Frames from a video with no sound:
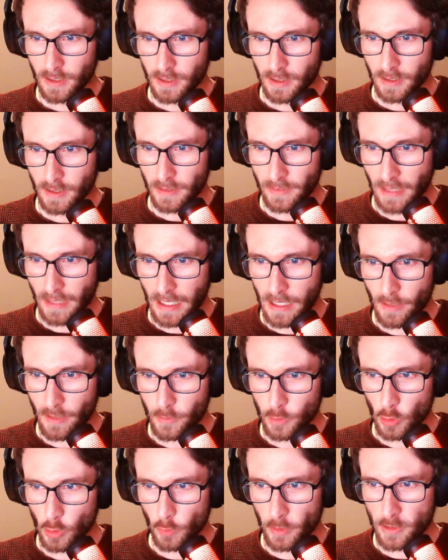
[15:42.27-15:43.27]
Now
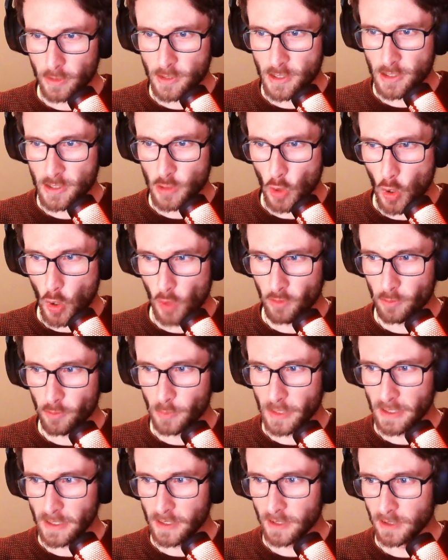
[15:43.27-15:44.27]
you will serve
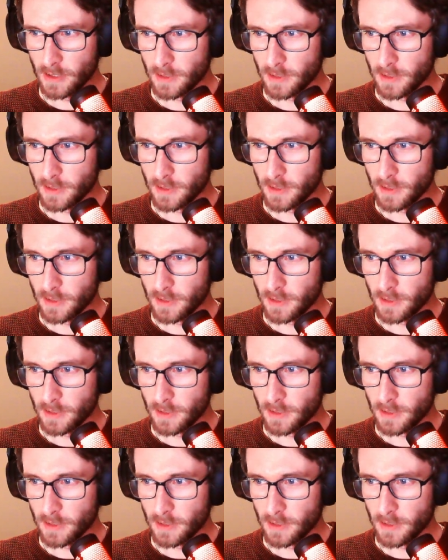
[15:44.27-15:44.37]
me.